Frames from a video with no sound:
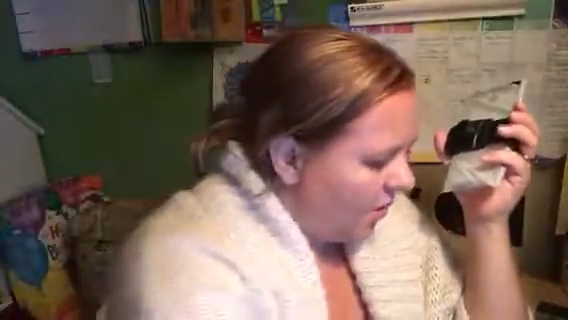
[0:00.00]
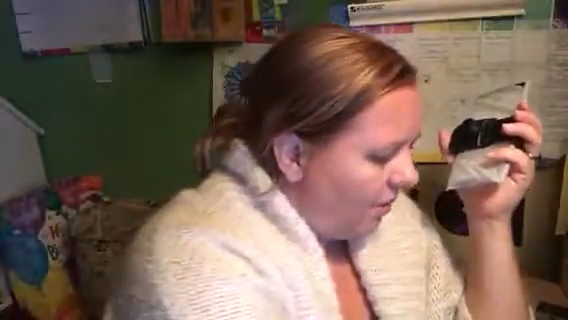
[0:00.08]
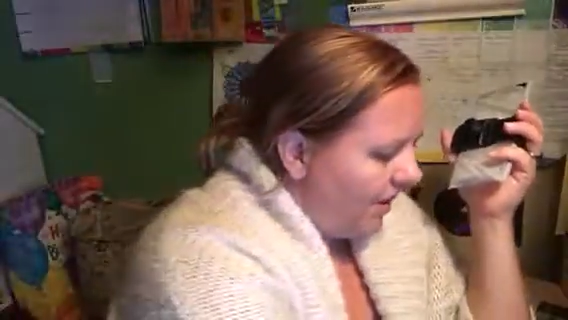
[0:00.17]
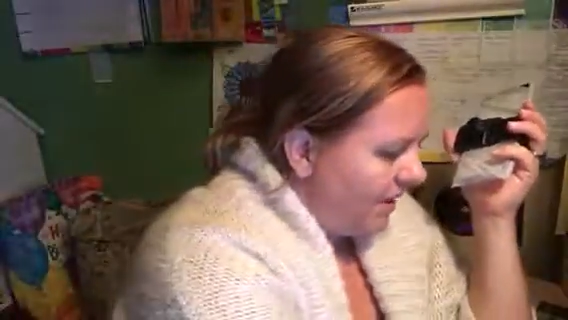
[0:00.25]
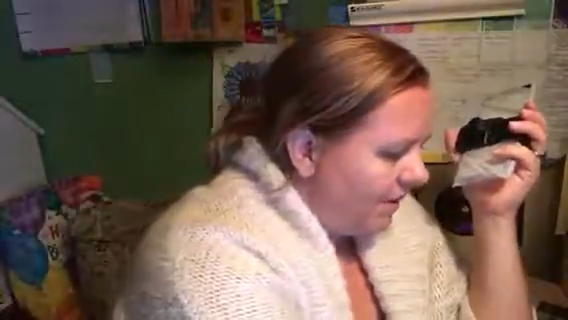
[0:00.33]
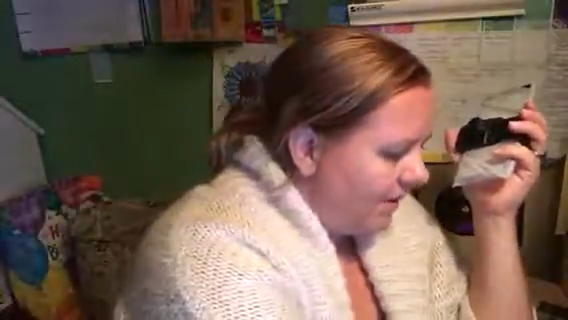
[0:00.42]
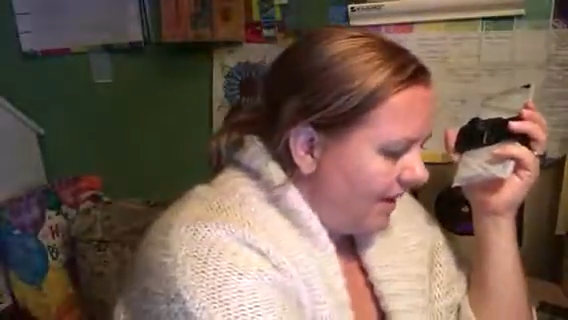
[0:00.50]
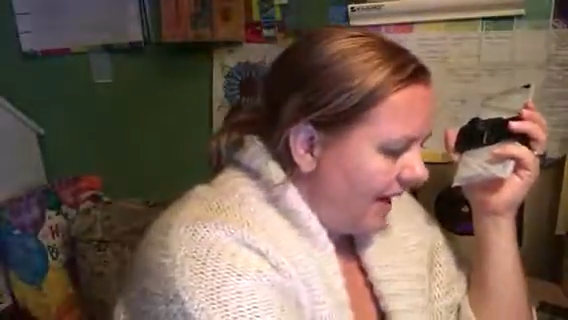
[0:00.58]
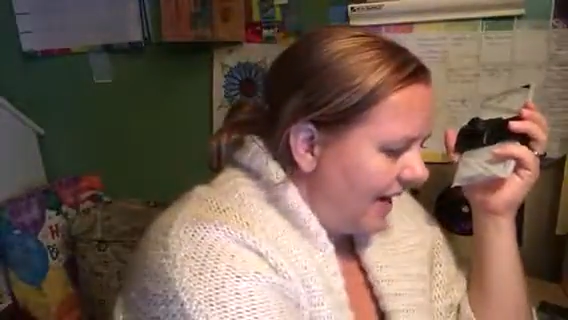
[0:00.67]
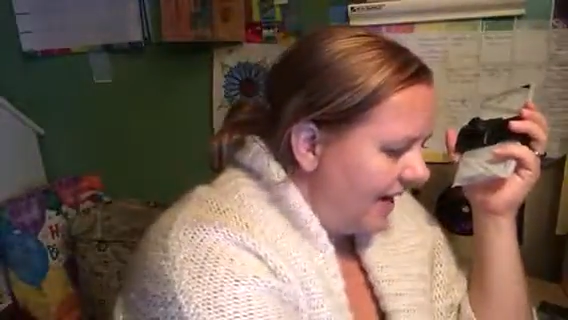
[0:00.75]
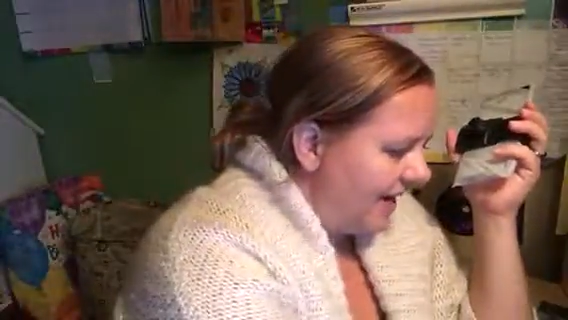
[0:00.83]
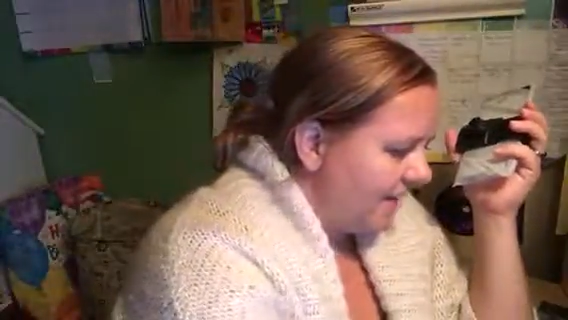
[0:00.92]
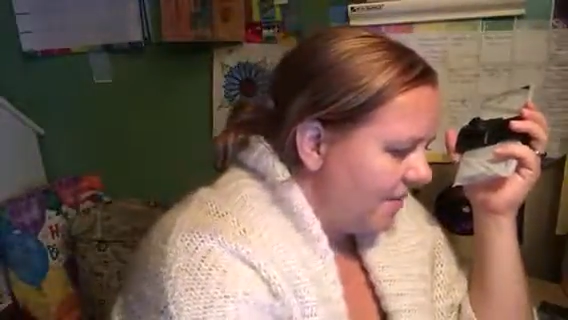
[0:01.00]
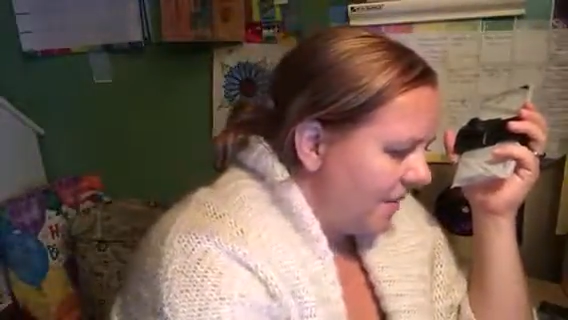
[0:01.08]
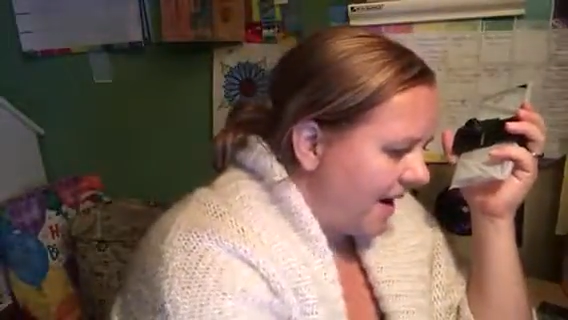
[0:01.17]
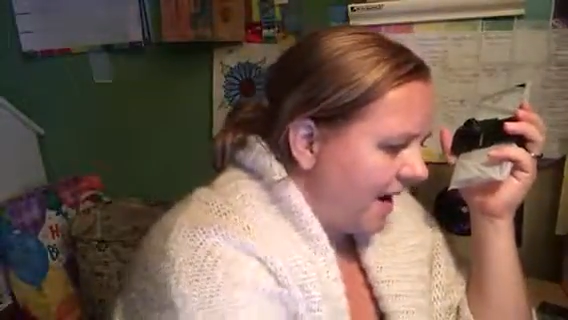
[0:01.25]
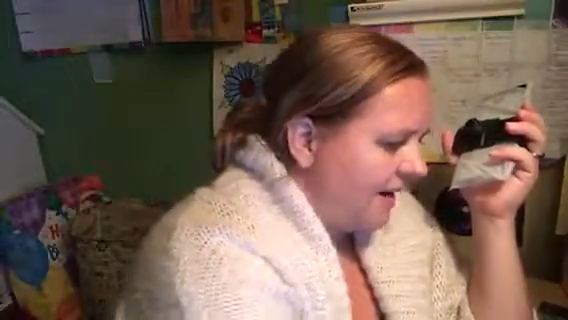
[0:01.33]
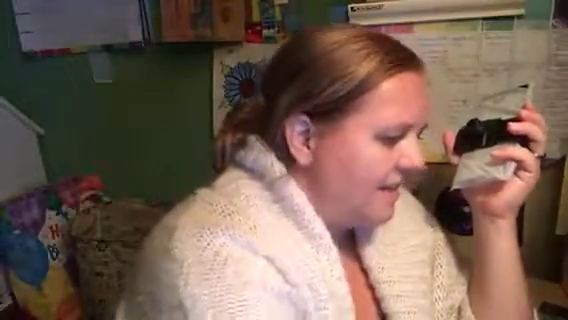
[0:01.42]
What you get in the
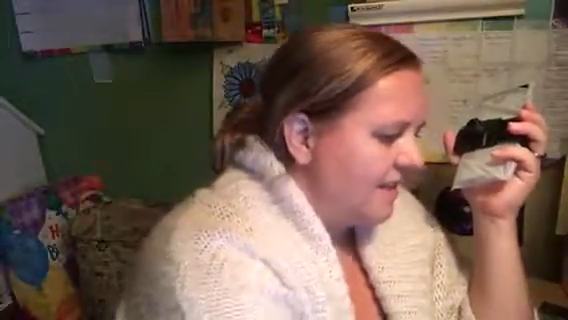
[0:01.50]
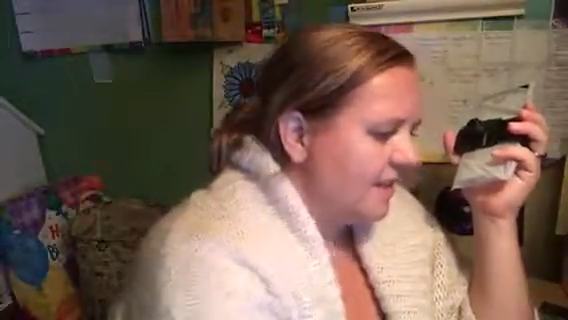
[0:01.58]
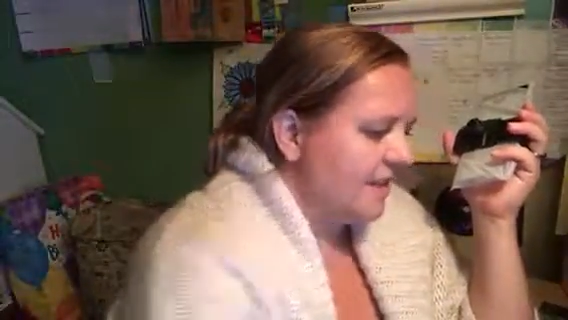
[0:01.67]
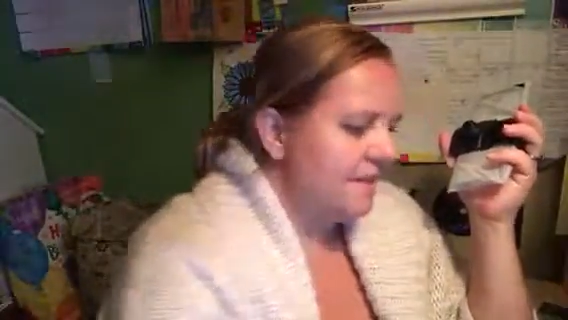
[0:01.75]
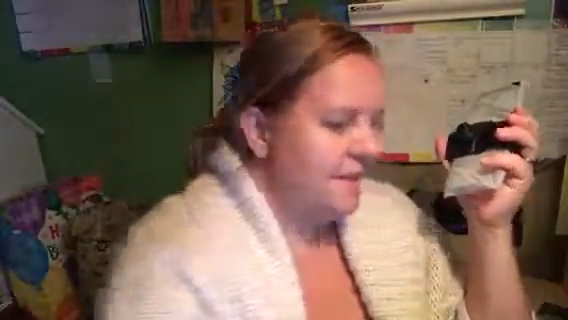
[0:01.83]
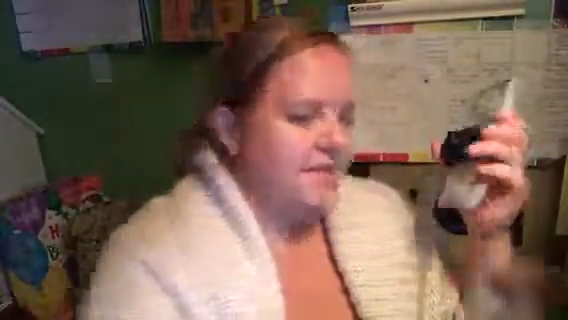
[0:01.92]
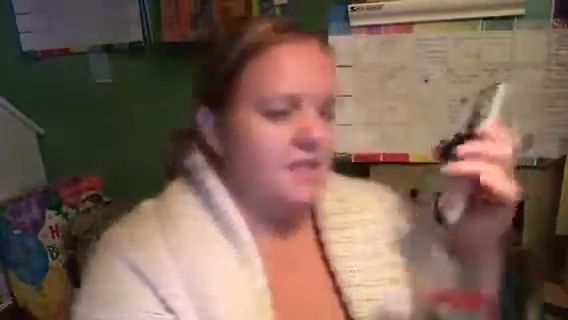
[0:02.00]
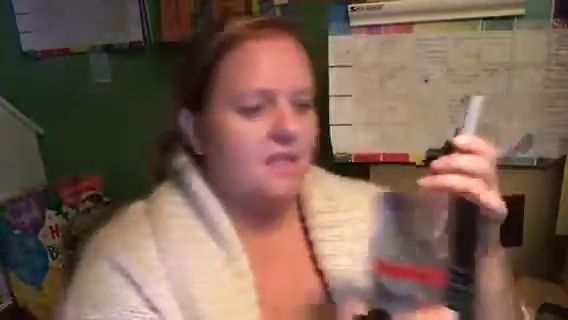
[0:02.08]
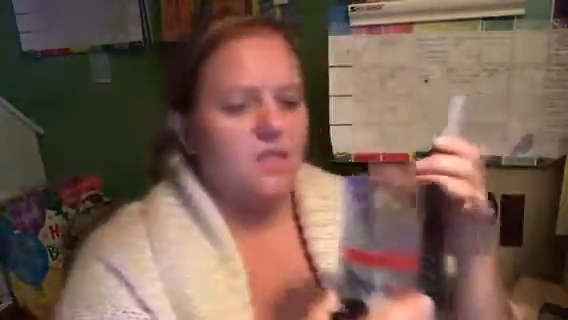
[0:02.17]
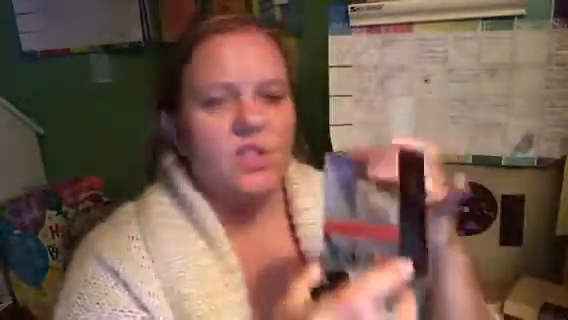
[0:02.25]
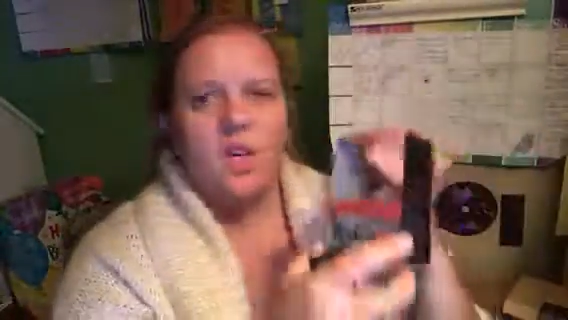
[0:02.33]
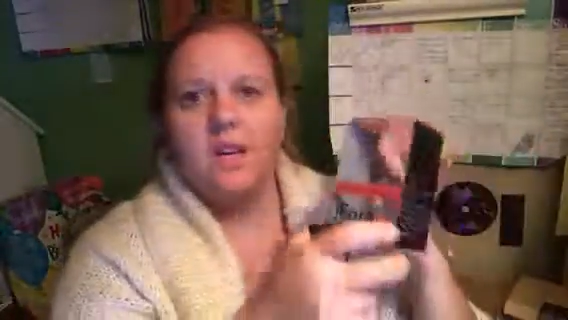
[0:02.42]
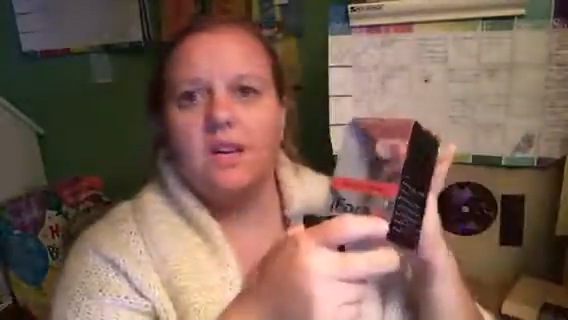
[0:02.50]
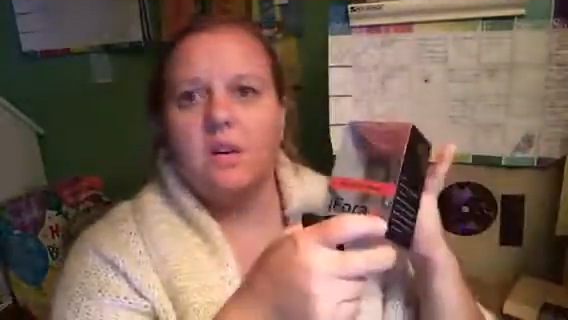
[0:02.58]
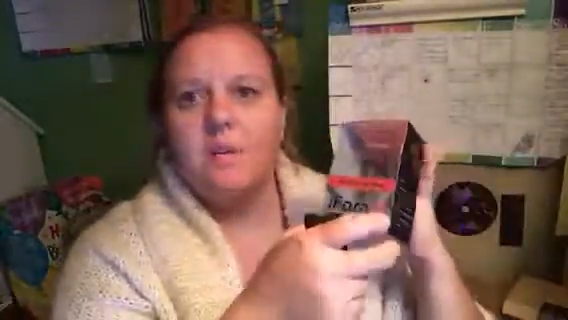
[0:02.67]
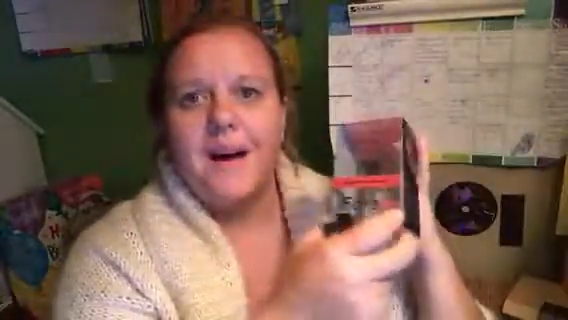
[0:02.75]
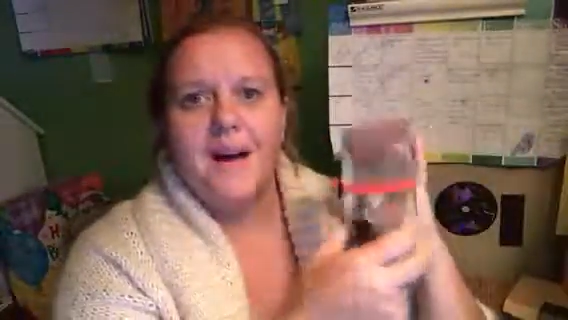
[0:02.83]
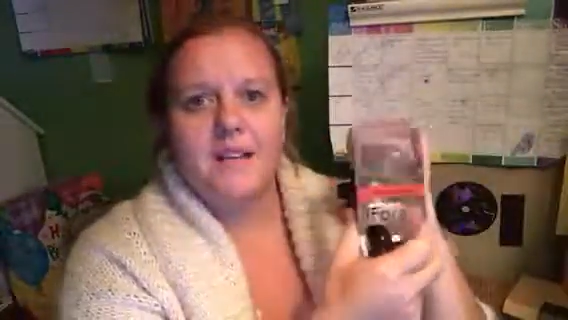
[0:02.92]
box, it comes in this great
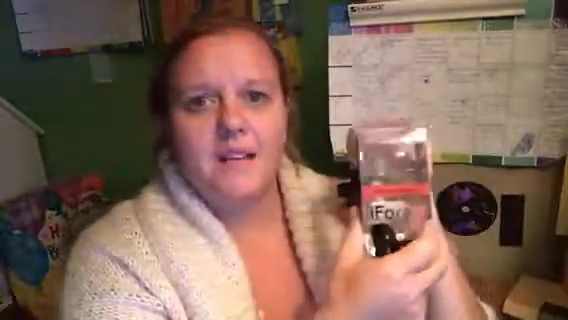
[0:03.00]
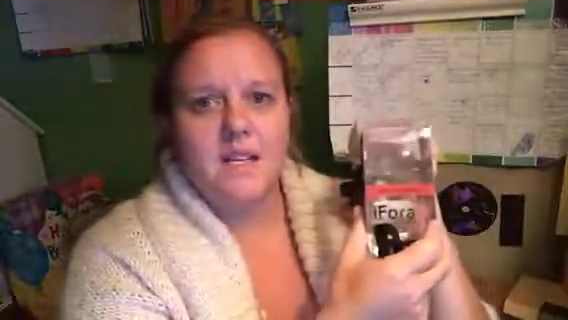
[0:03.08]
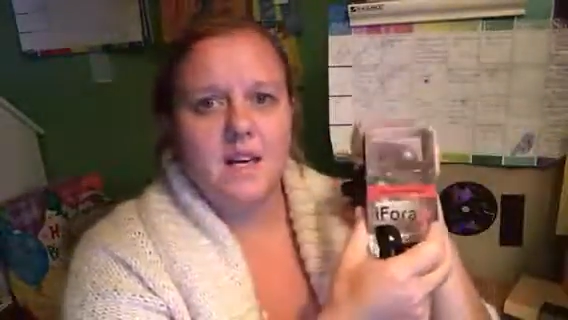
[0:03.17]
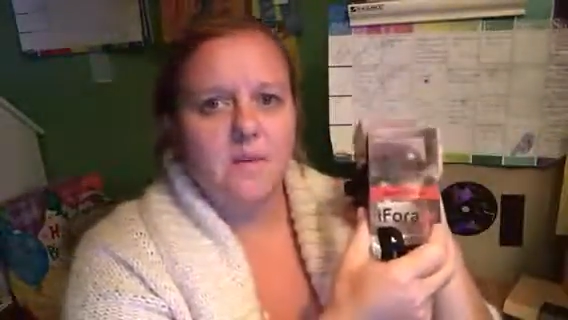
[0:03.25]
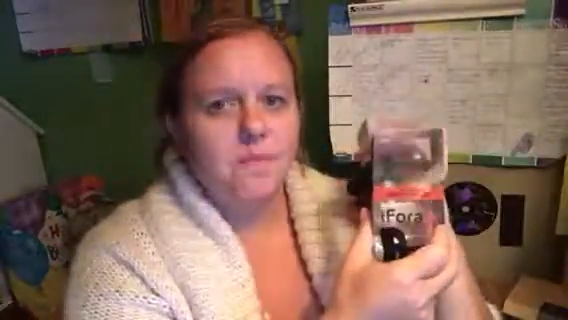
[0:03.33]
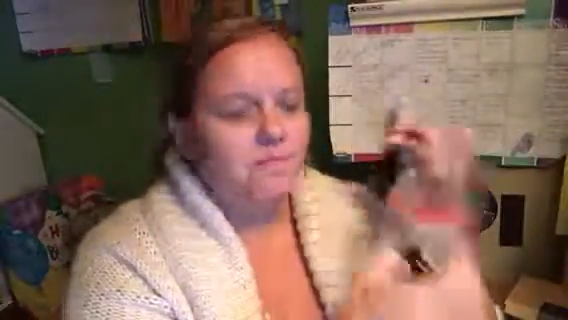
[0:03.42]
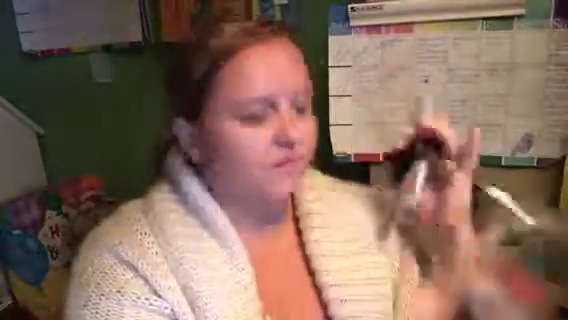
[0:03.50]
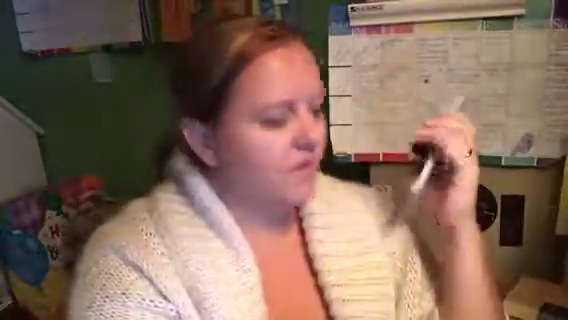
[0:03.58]
little box here.